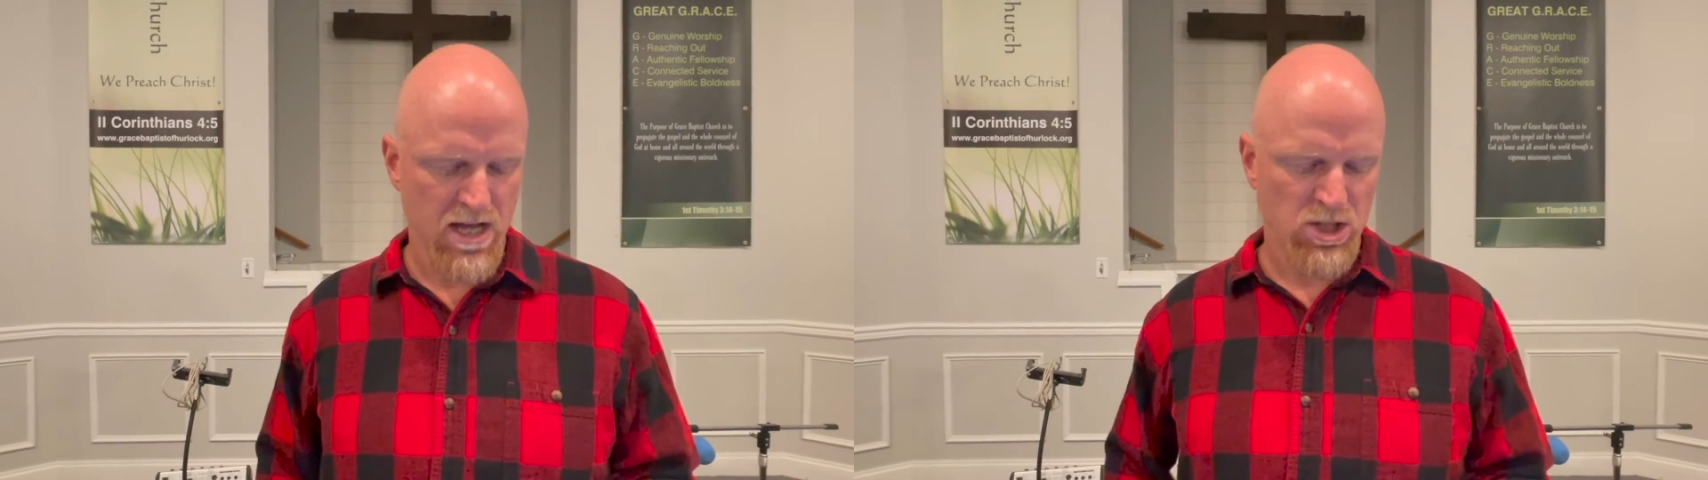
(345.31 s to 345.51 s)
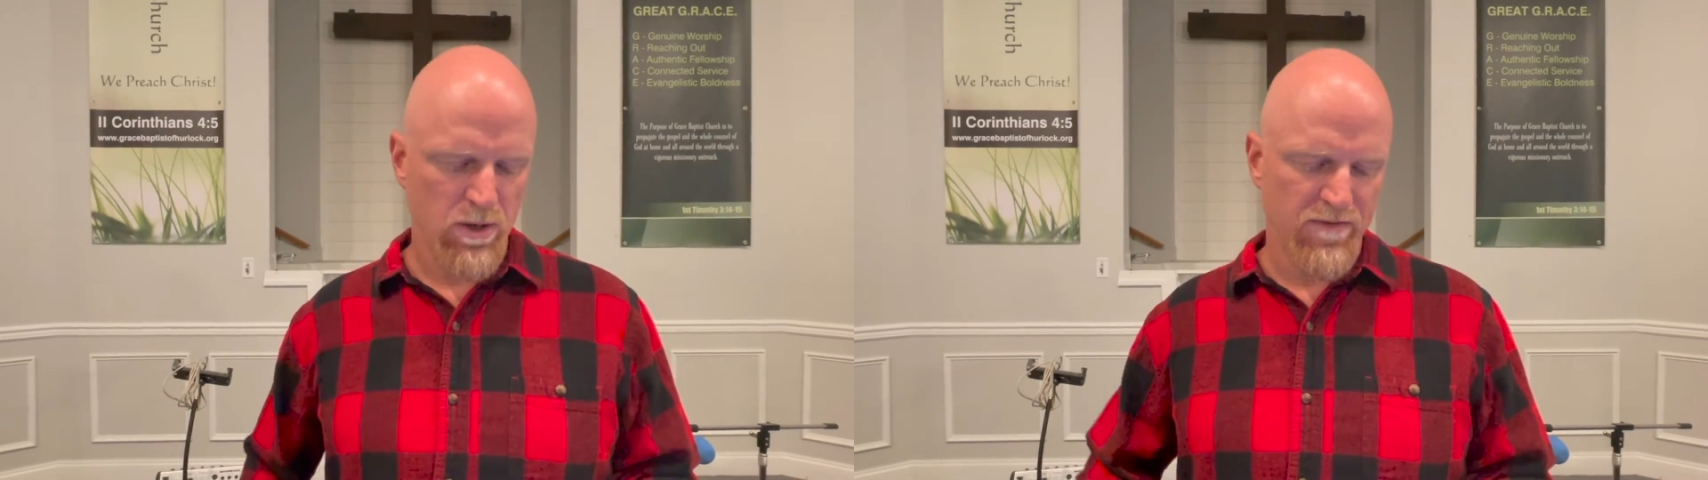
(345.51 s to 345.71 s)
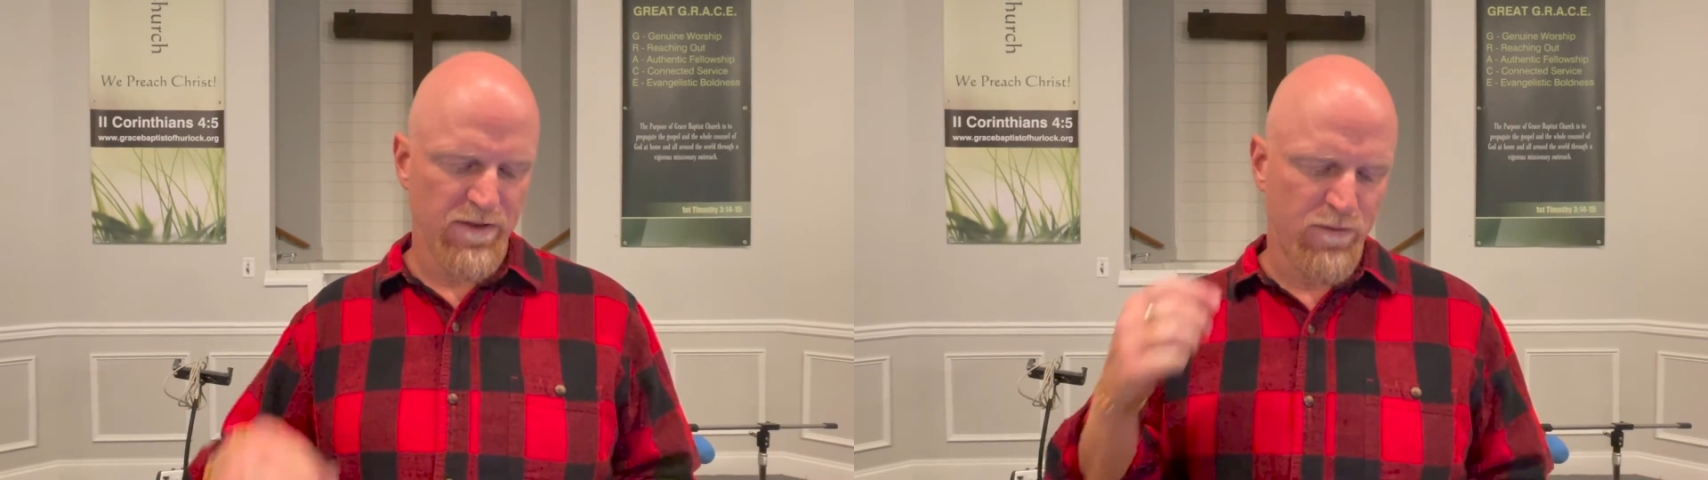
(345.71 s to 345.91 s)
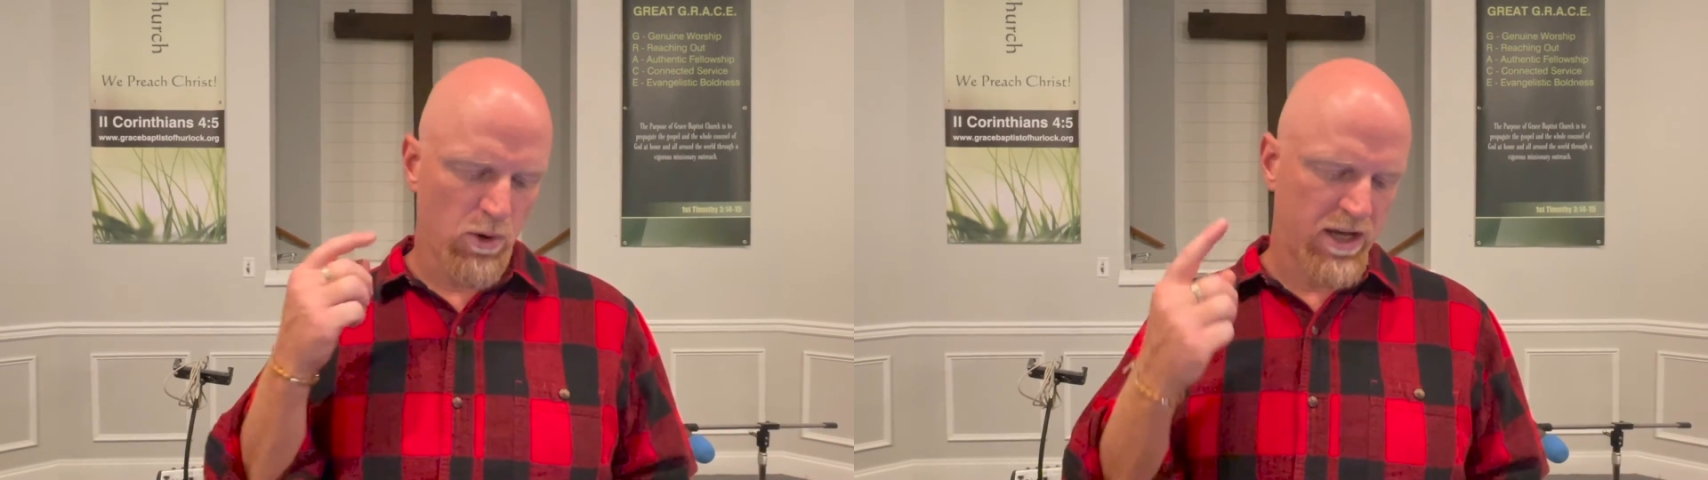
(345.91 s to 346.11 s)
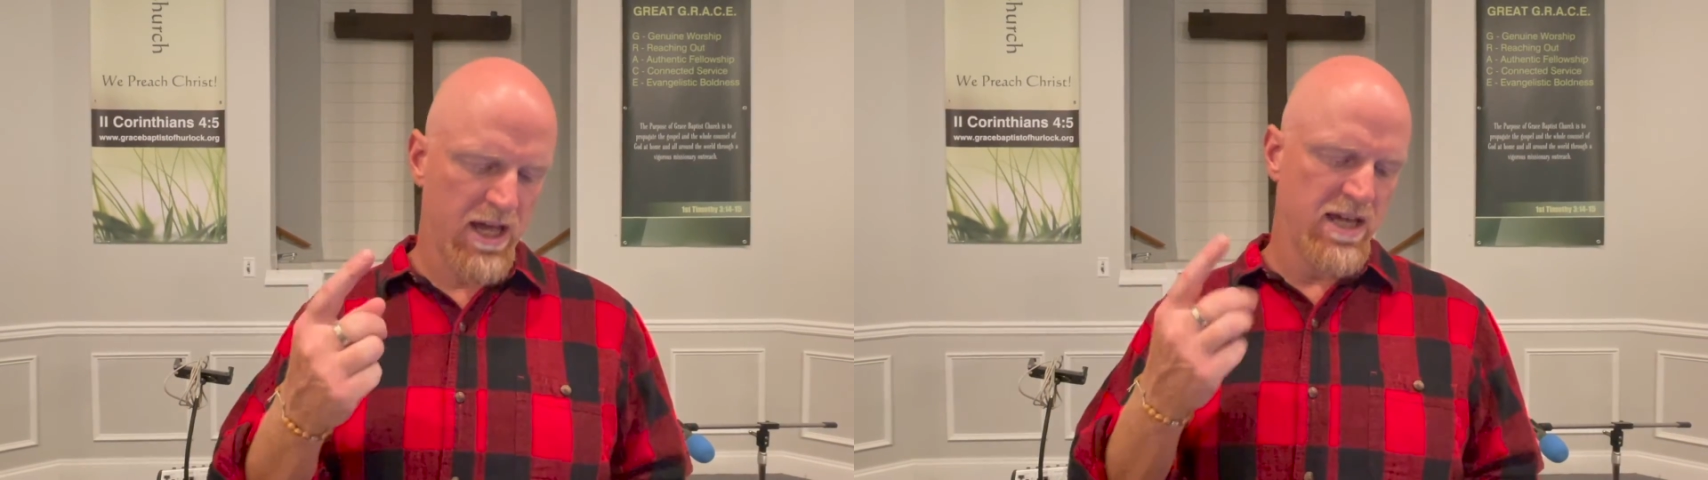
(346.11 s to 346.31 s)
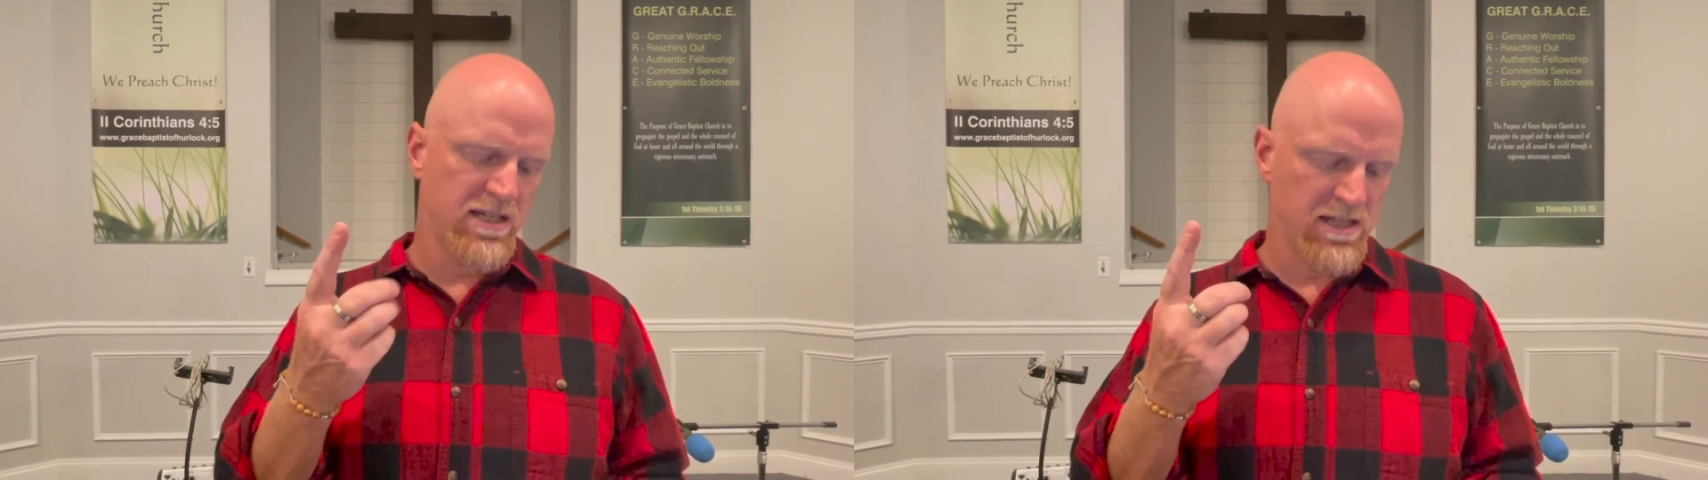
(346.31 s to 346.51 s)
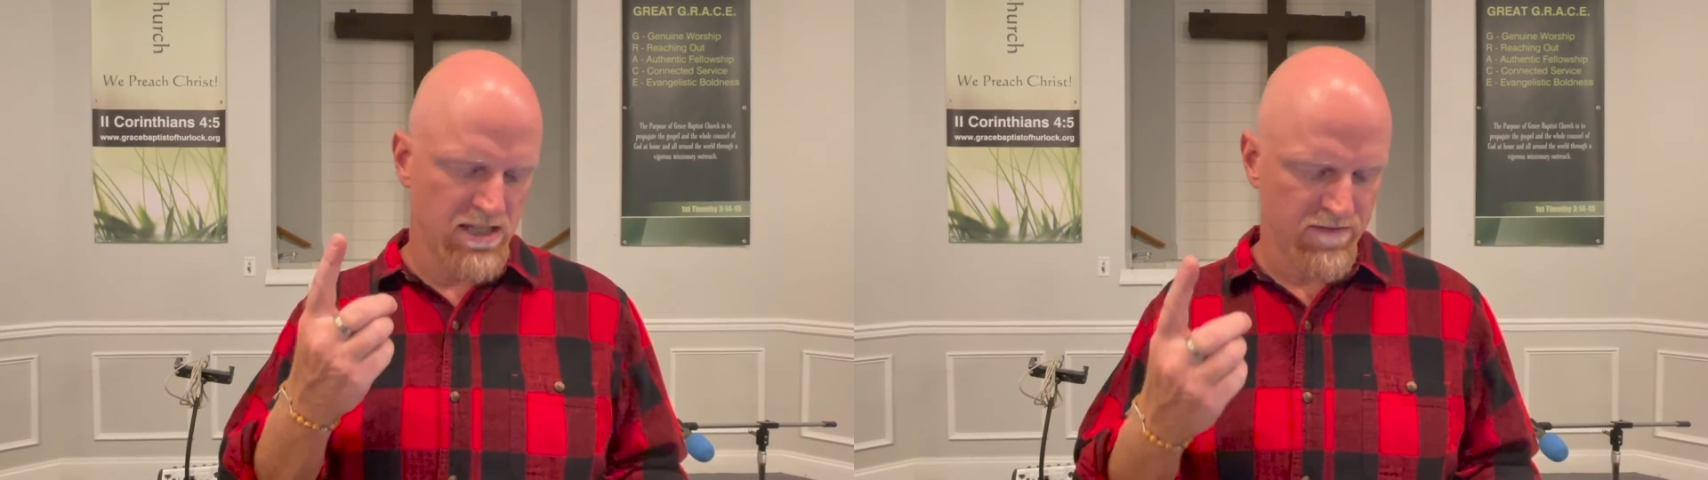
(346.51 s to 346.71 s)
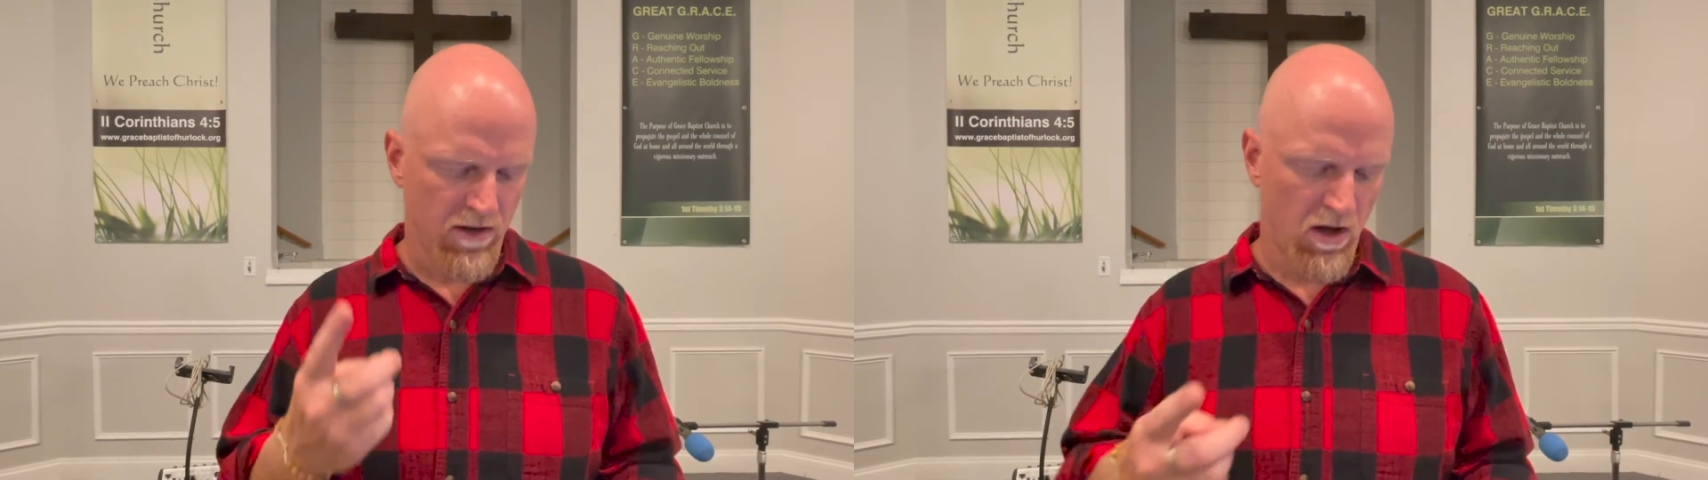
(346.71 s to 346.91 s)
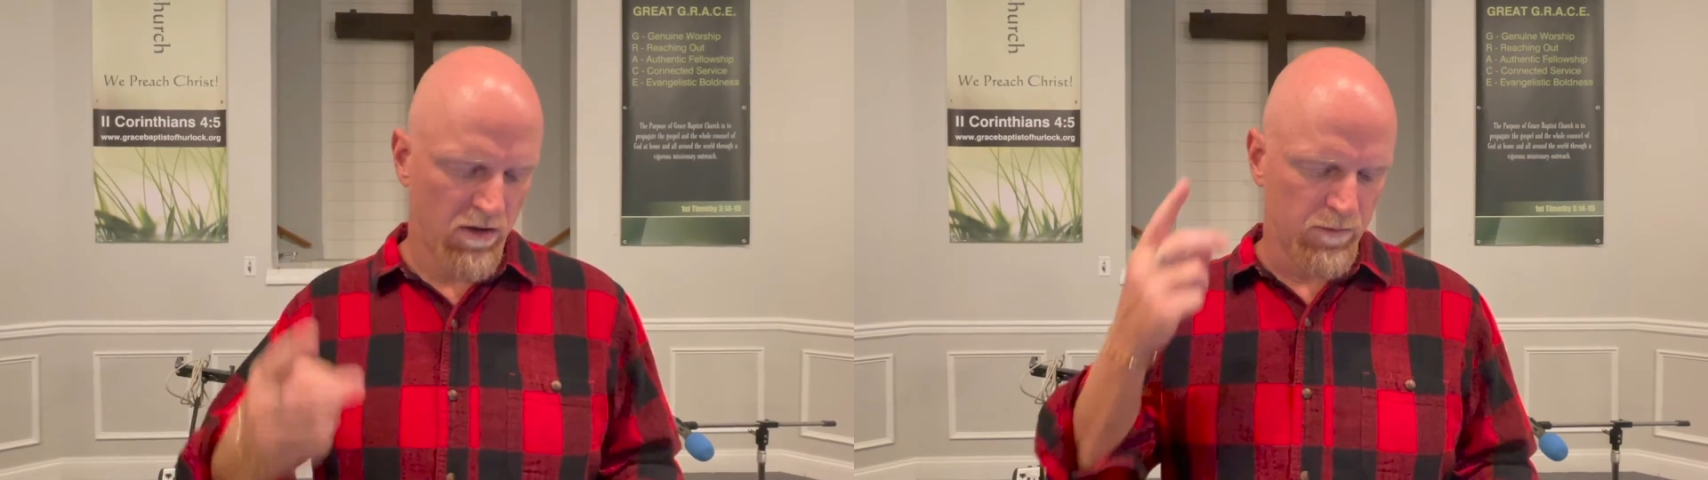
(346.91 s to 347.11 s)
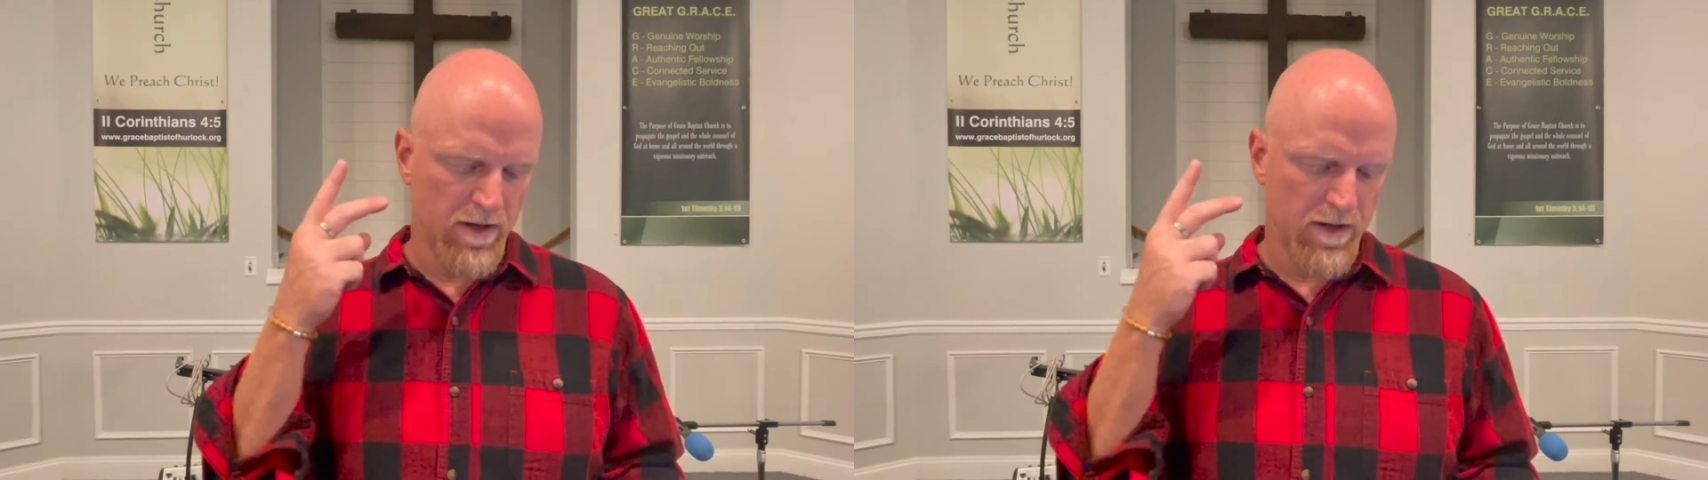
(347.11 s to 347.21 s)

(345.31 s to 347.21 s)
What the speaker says: So we have the four cases involved,